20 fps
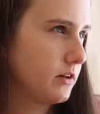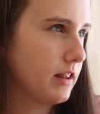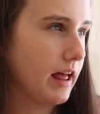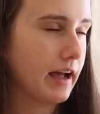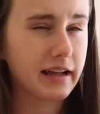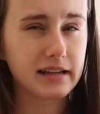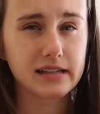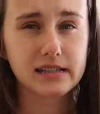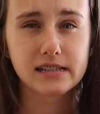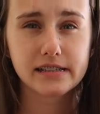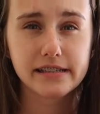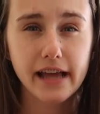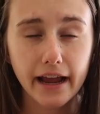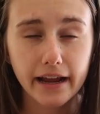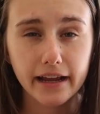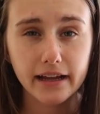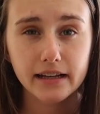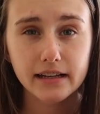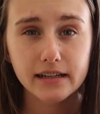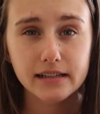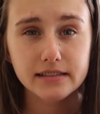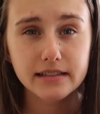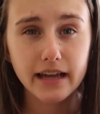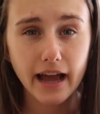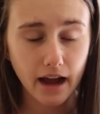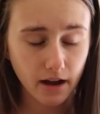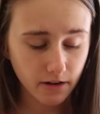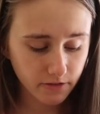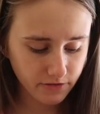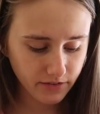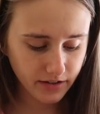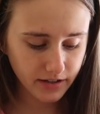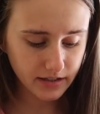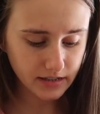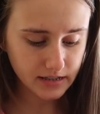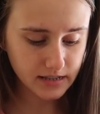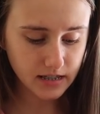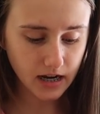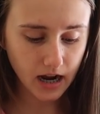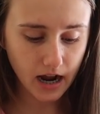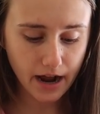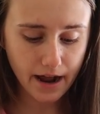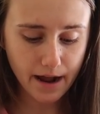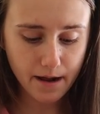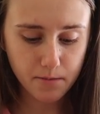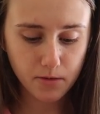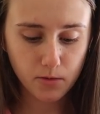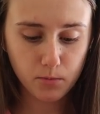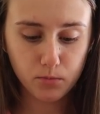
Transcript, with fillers: For like a second outfit, I